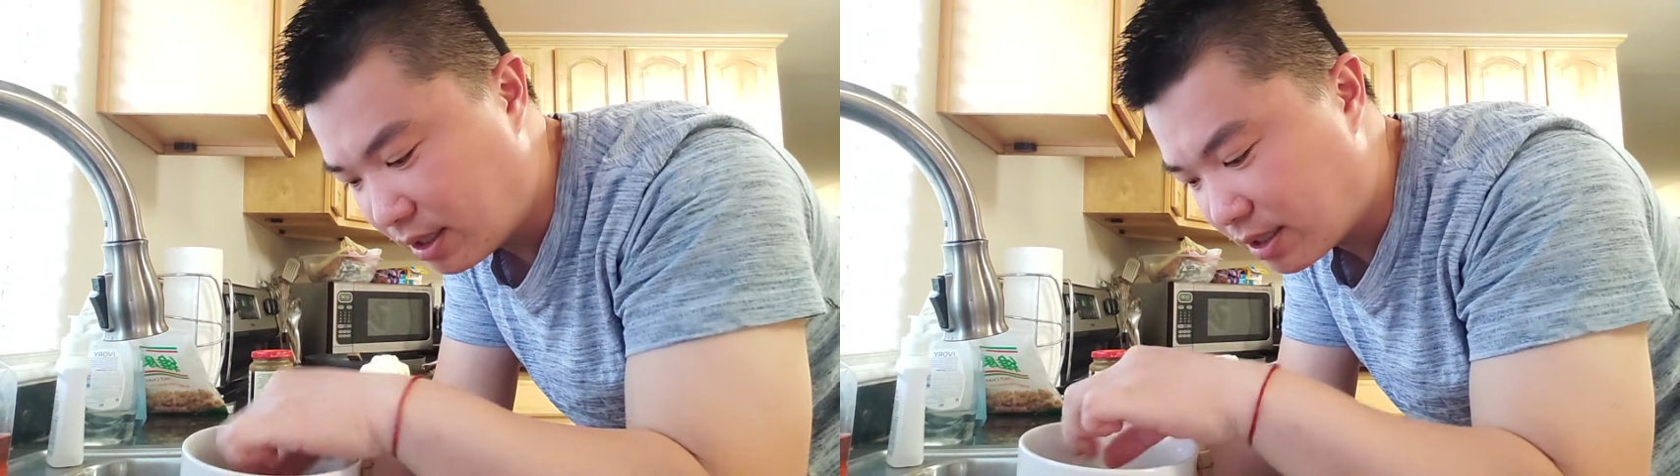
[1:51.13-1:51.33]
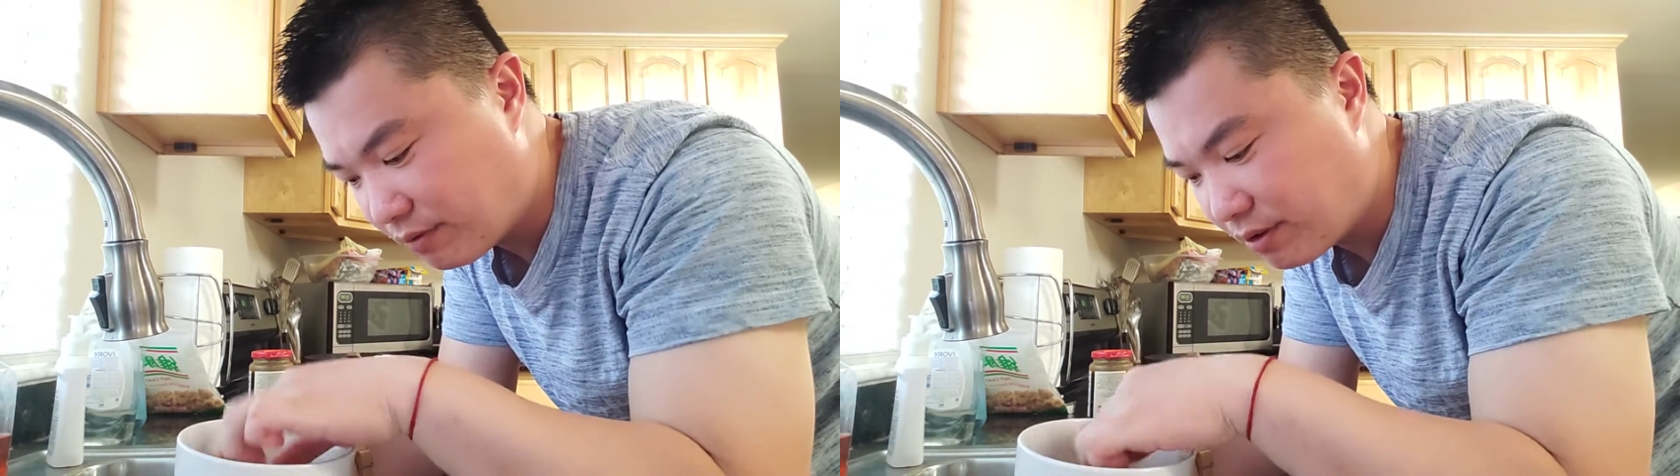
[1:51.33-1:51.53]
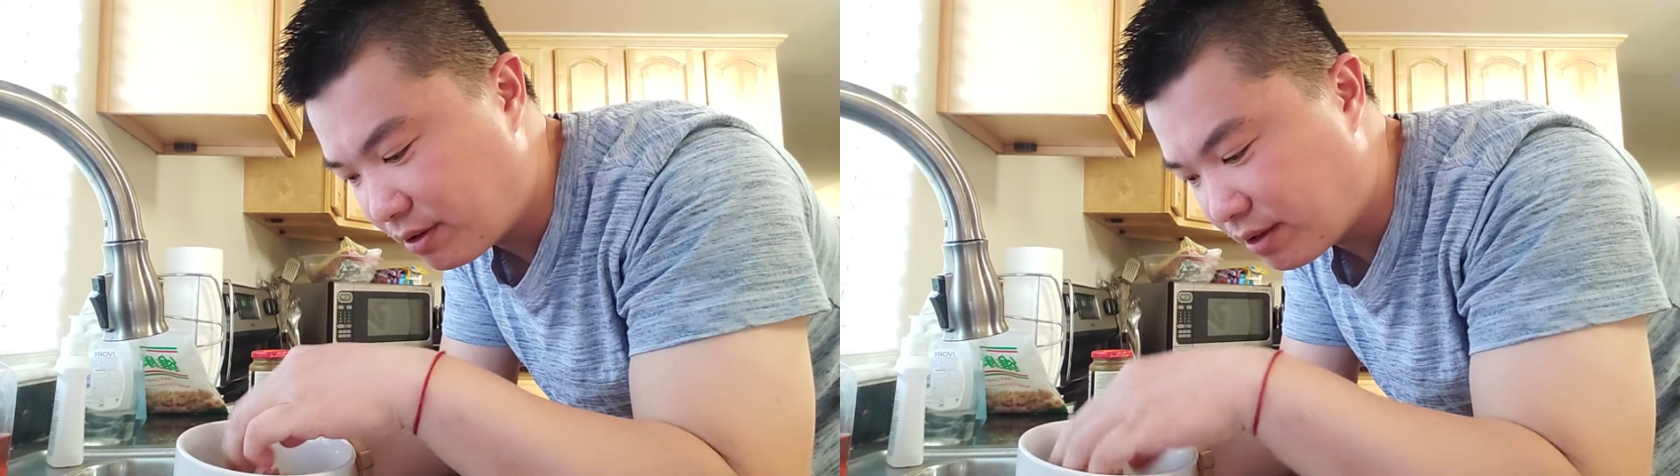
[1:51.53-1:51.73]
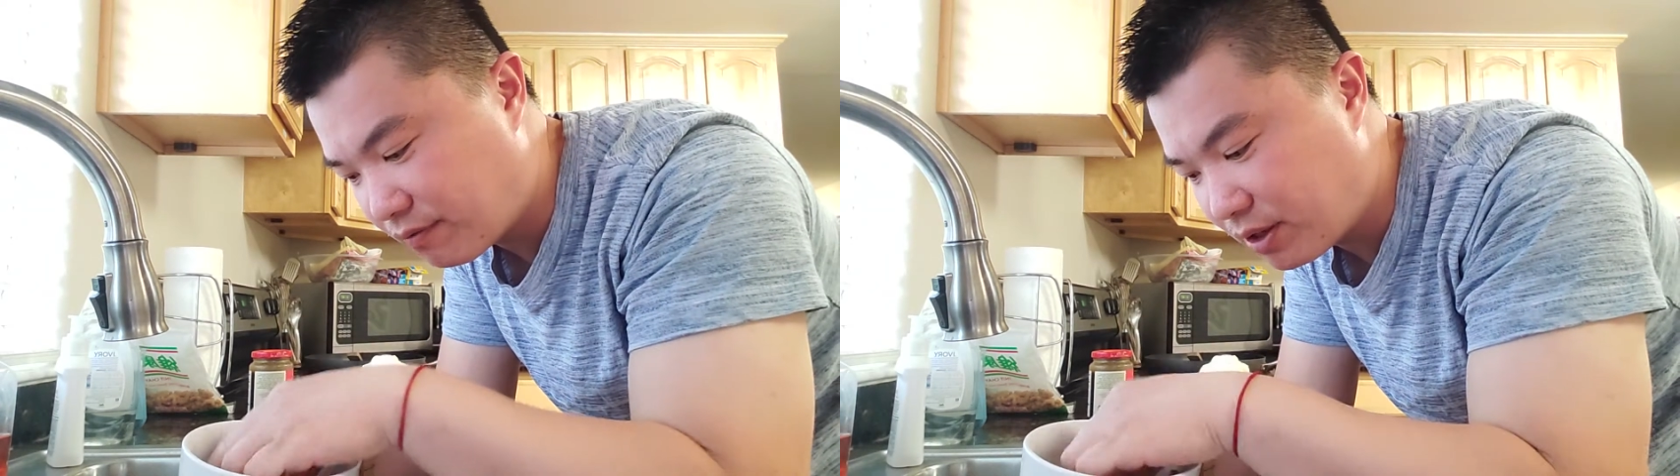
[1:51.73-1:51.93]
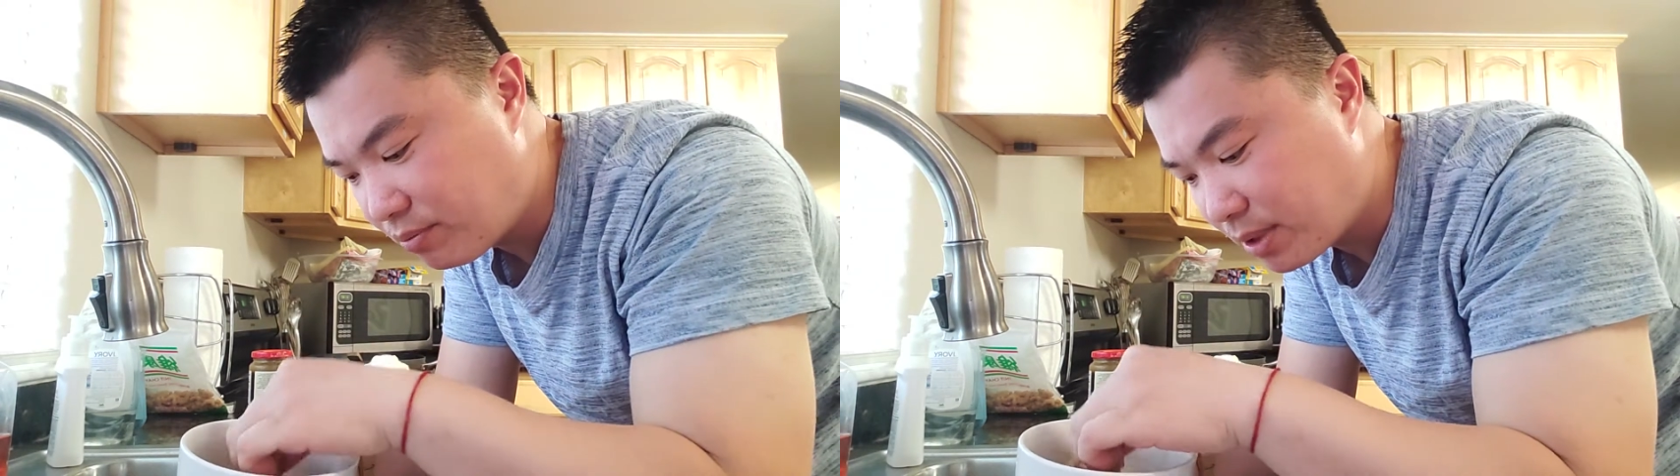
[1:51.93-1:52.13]
Give it like a
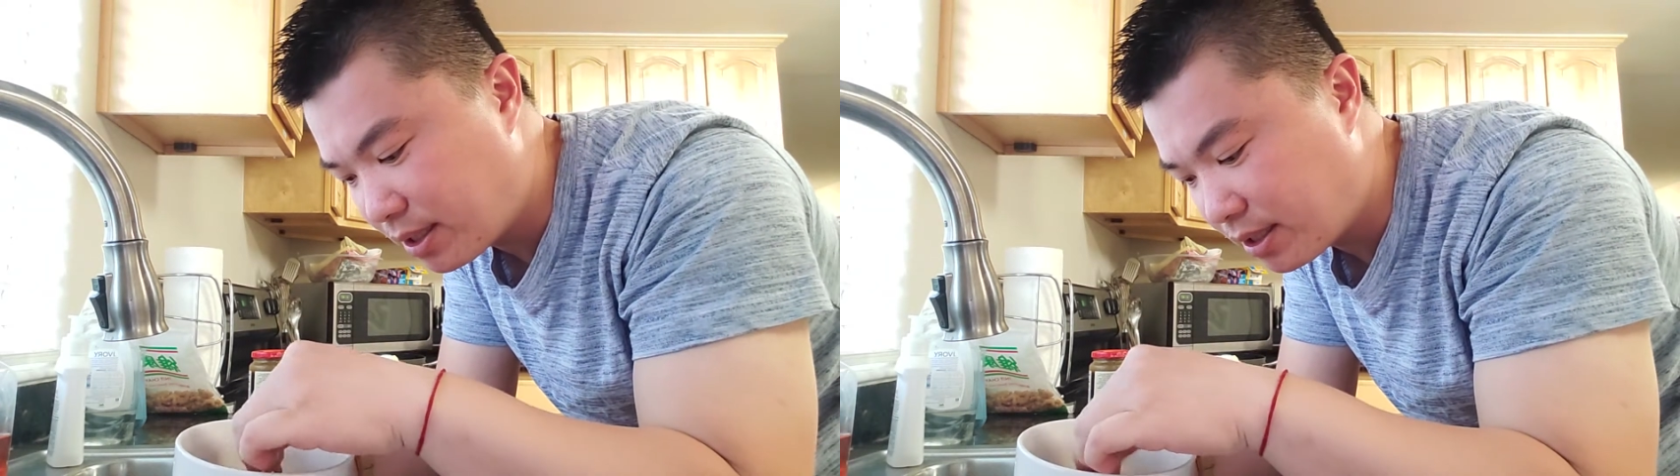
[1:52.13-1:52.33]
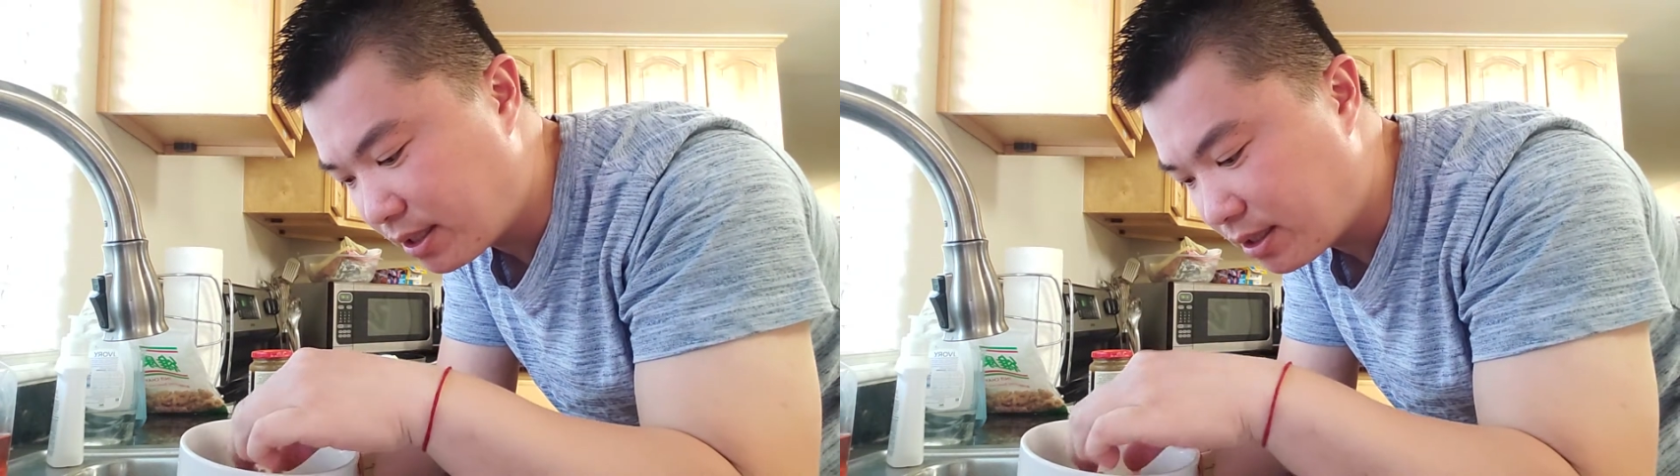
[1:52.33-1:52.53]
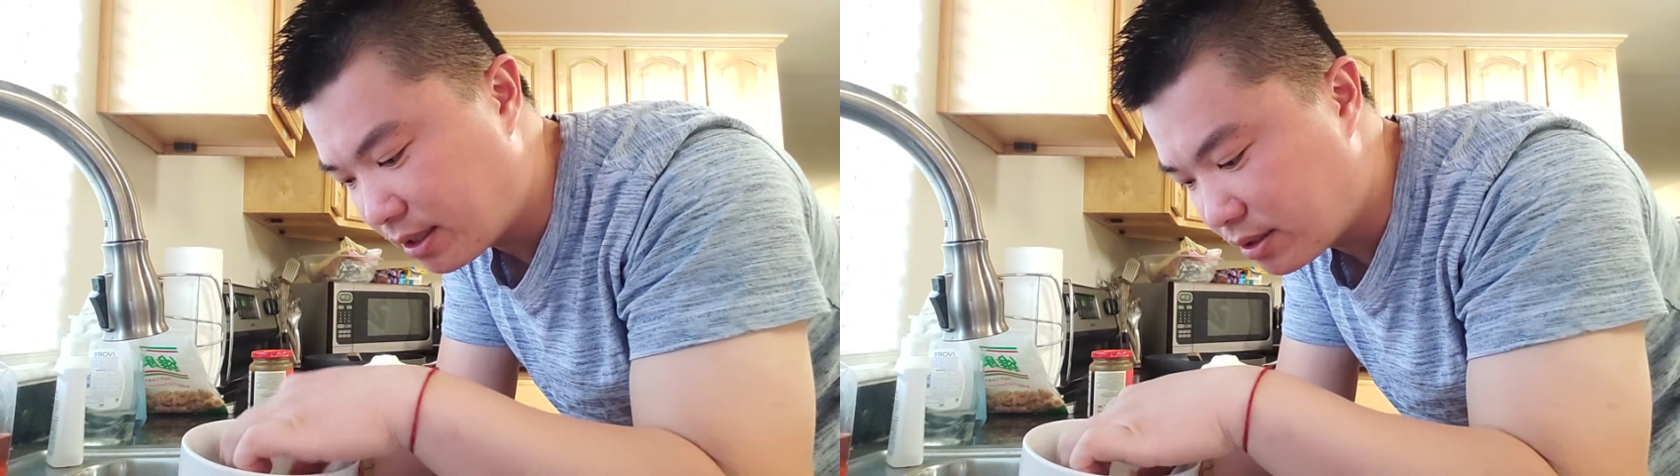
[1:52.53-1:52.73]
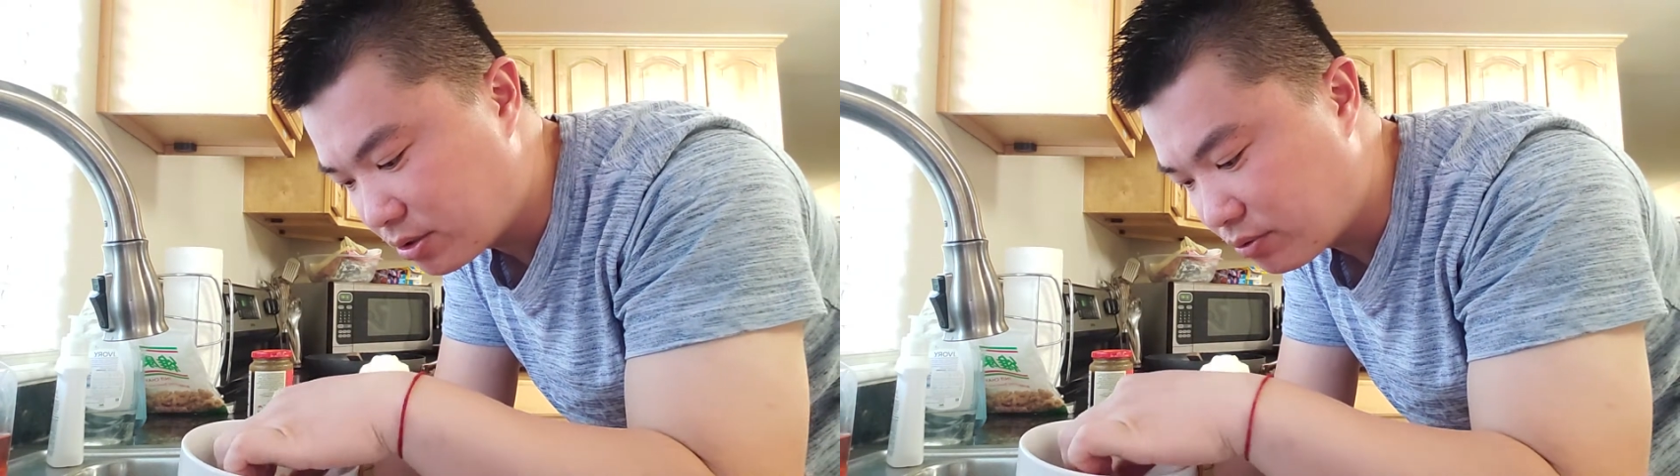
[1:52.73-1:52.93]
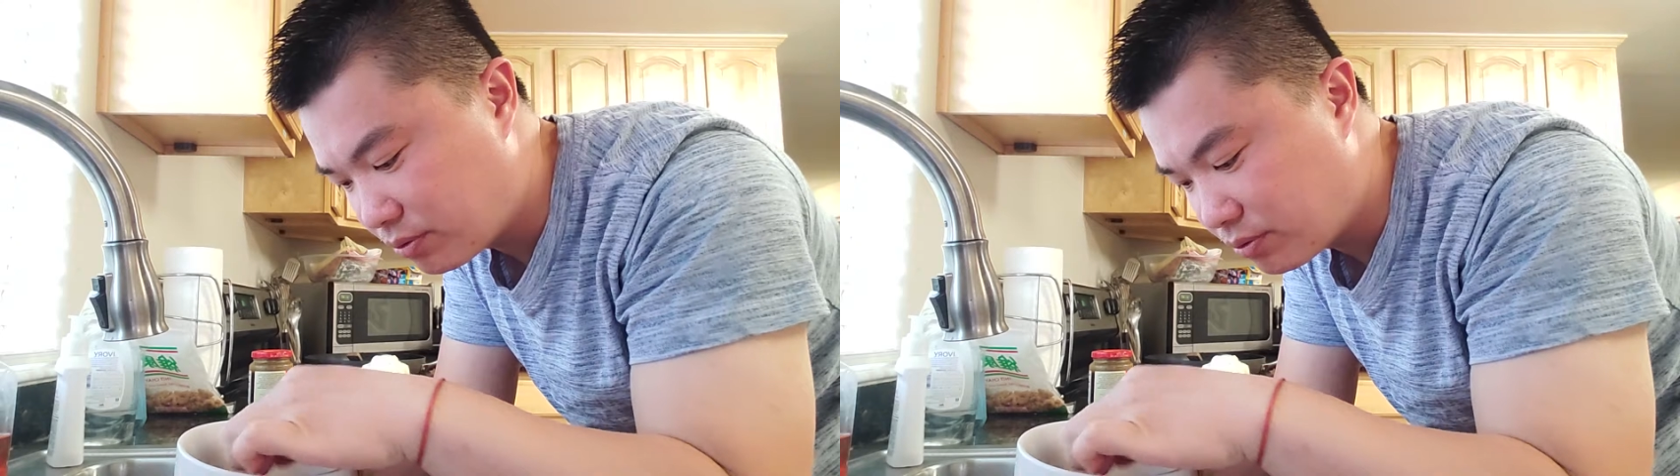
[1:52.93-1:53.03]
few minutes and it